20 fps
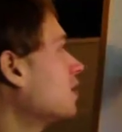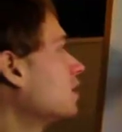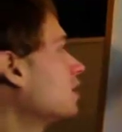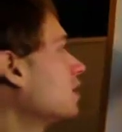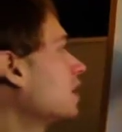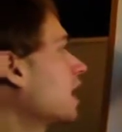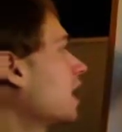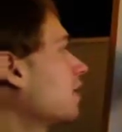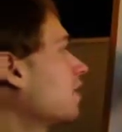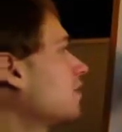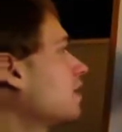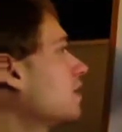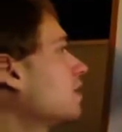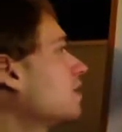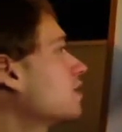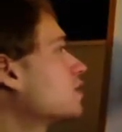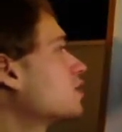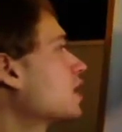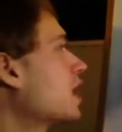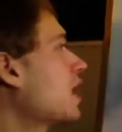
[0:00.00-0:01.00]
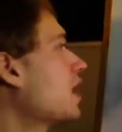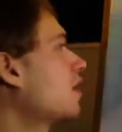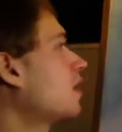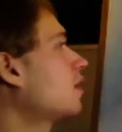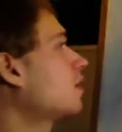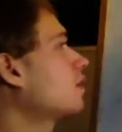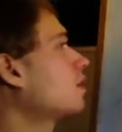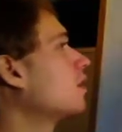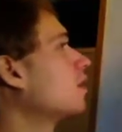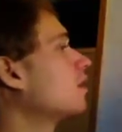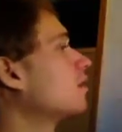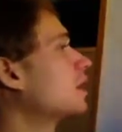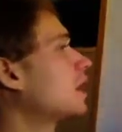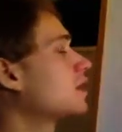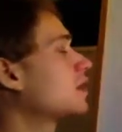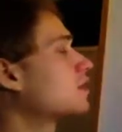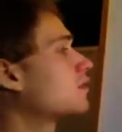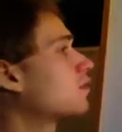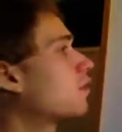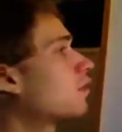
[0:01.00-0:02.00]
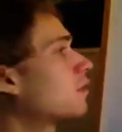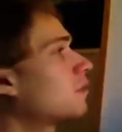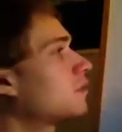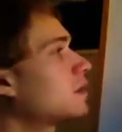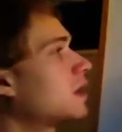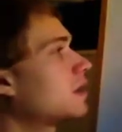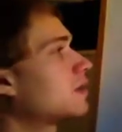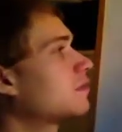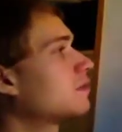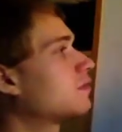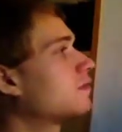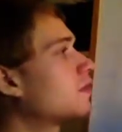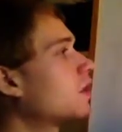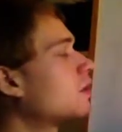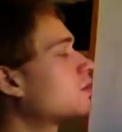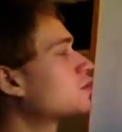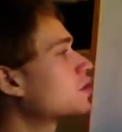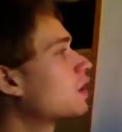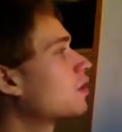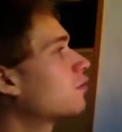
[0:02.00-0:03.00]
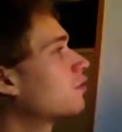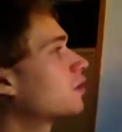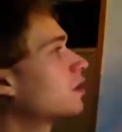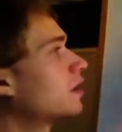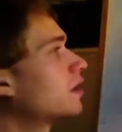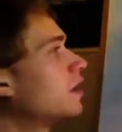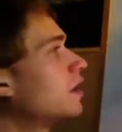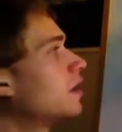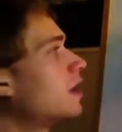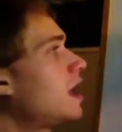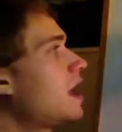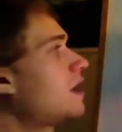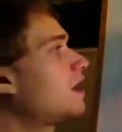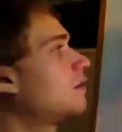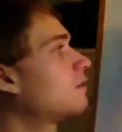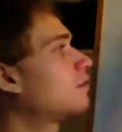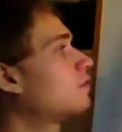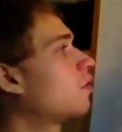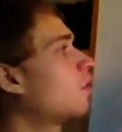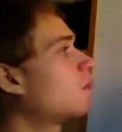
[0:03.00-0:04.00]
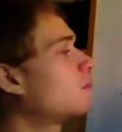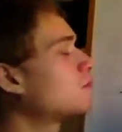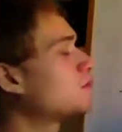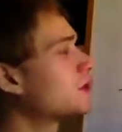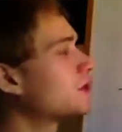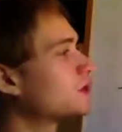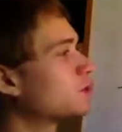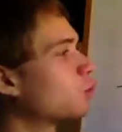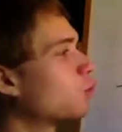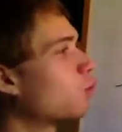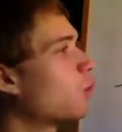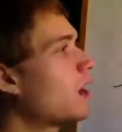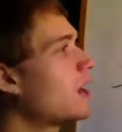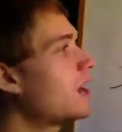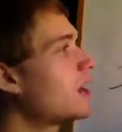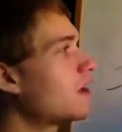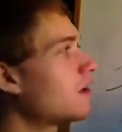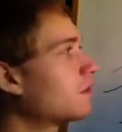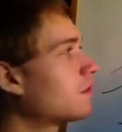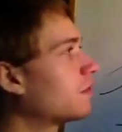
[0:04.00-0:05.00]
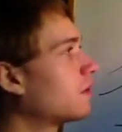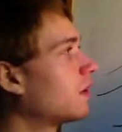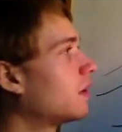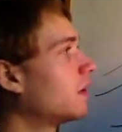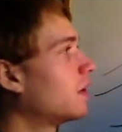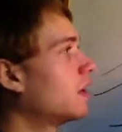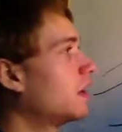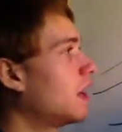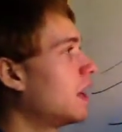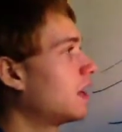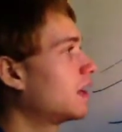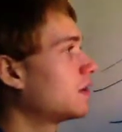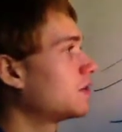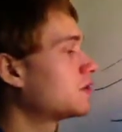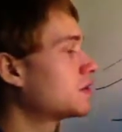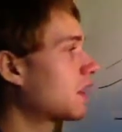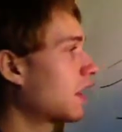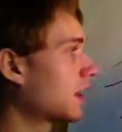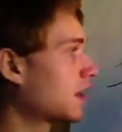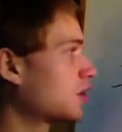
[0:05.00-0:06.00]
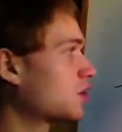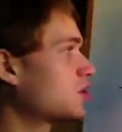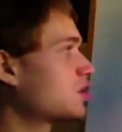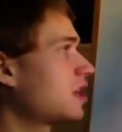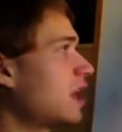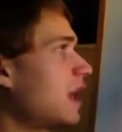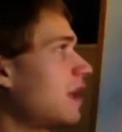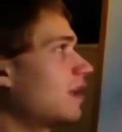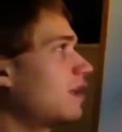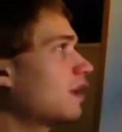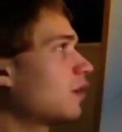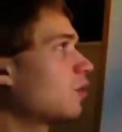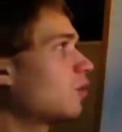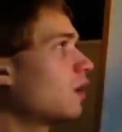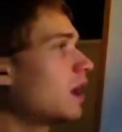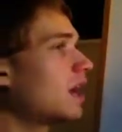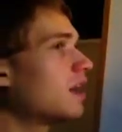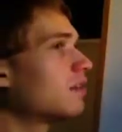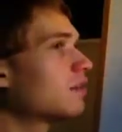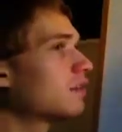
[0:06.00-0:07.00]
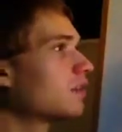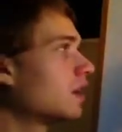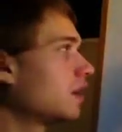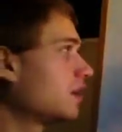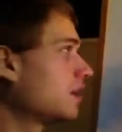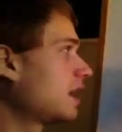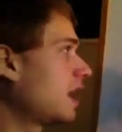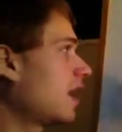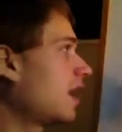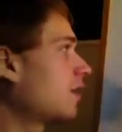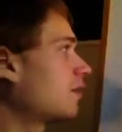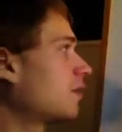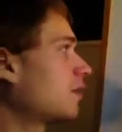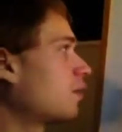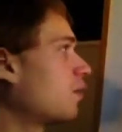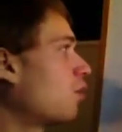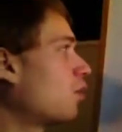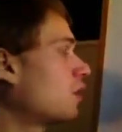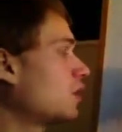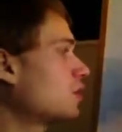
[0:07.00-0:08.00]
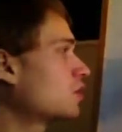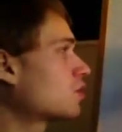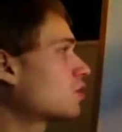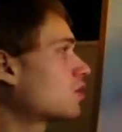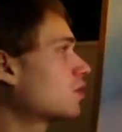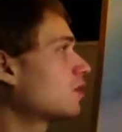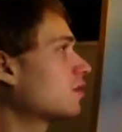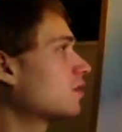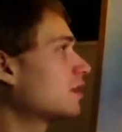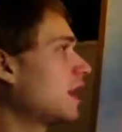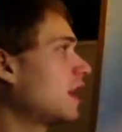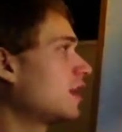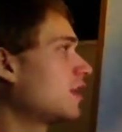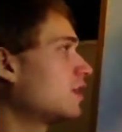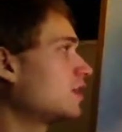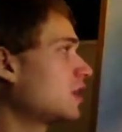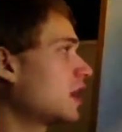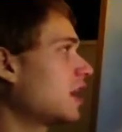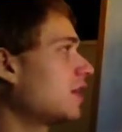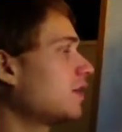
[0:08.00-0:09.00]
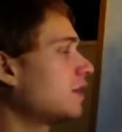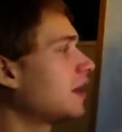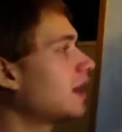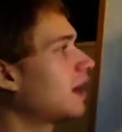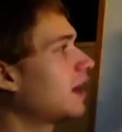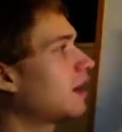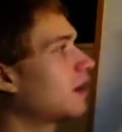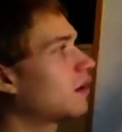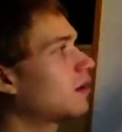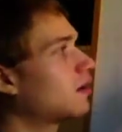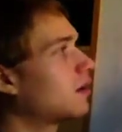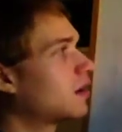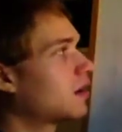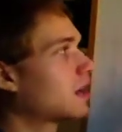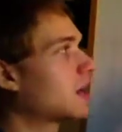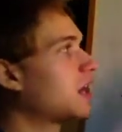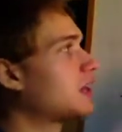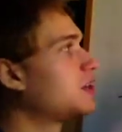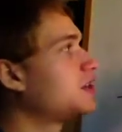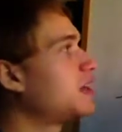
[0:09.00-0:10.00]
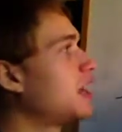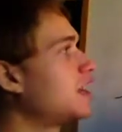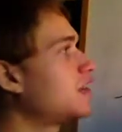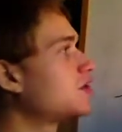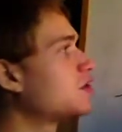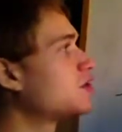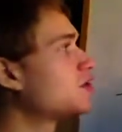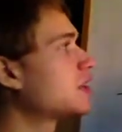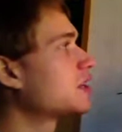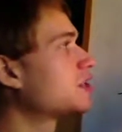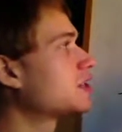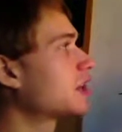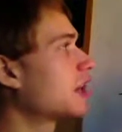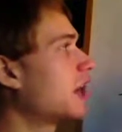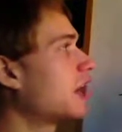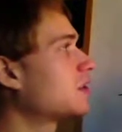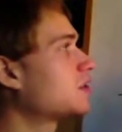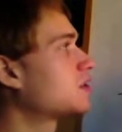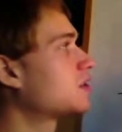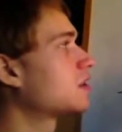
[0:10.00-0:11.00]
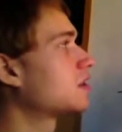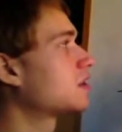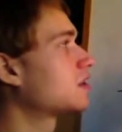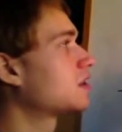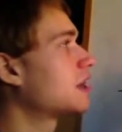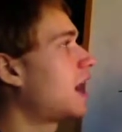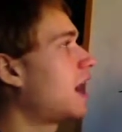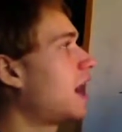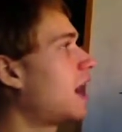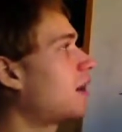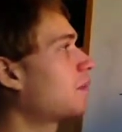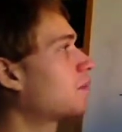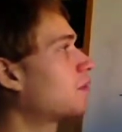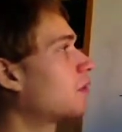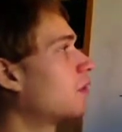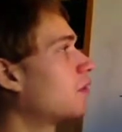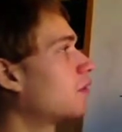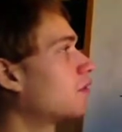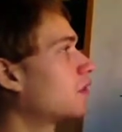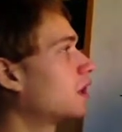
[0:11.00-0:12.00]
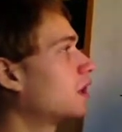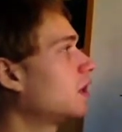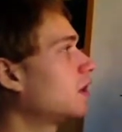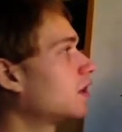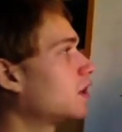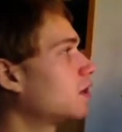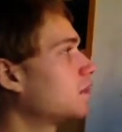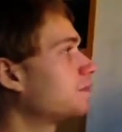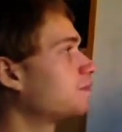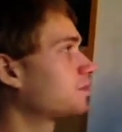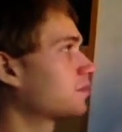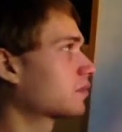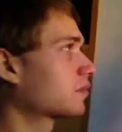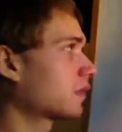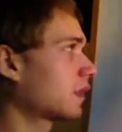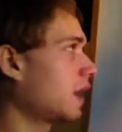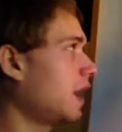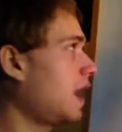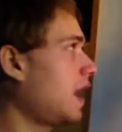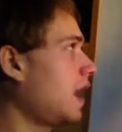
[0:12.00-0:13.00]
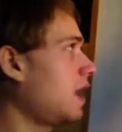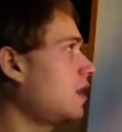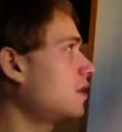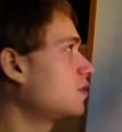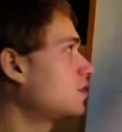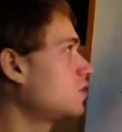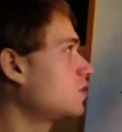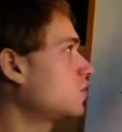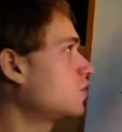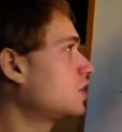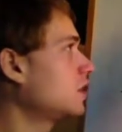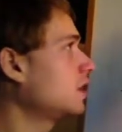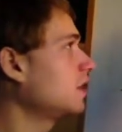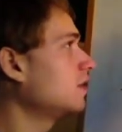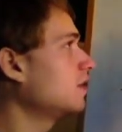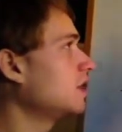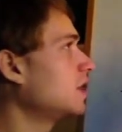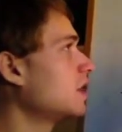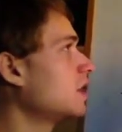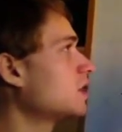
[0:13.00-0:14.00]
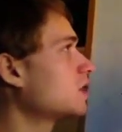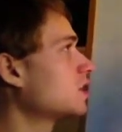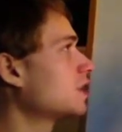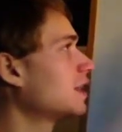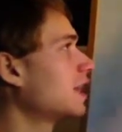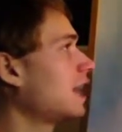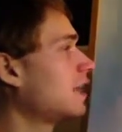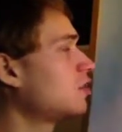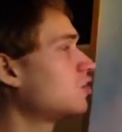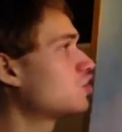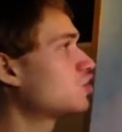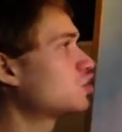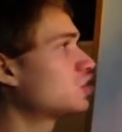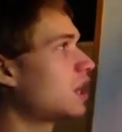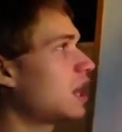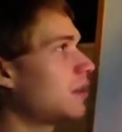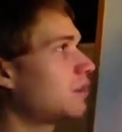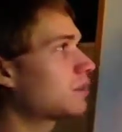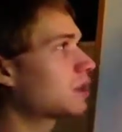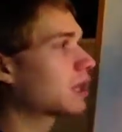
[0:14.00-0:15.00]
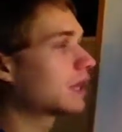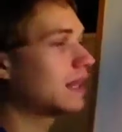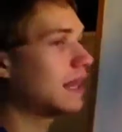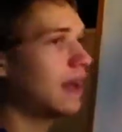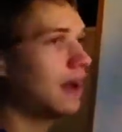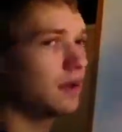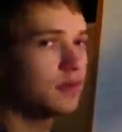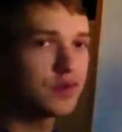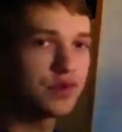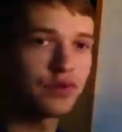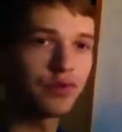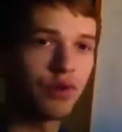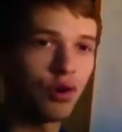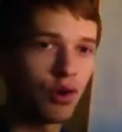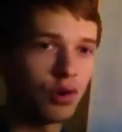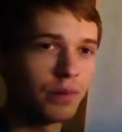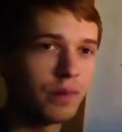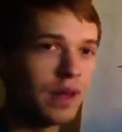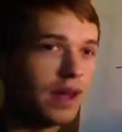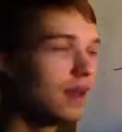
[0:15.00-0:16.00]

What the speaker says: You get this air that flows over it, and it forms this wave, and it's like a standing wave. Now the moisture that is in the air condenses as it gets to the top over here, and you see these lens-shaped clouds form.